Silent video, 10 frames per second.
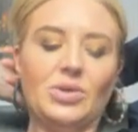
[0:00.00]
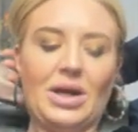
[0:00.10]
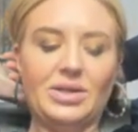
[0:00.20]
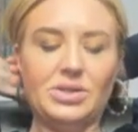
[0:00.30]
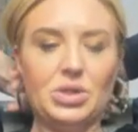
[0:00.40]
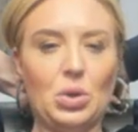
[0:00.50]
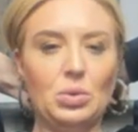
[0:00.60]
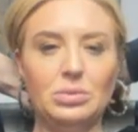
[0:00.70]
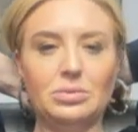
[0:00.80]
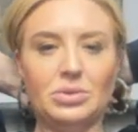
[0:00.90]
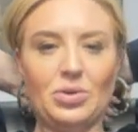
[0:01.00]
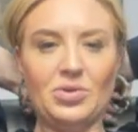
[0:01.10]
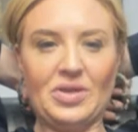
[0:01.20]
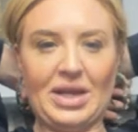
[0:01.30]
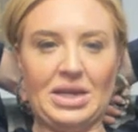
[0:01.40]
guys don't don't
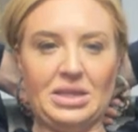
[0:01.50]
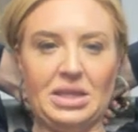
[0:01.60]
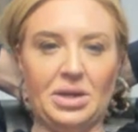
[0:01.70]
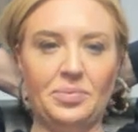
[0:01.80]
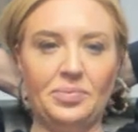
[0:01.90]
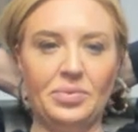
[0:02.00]
say anything.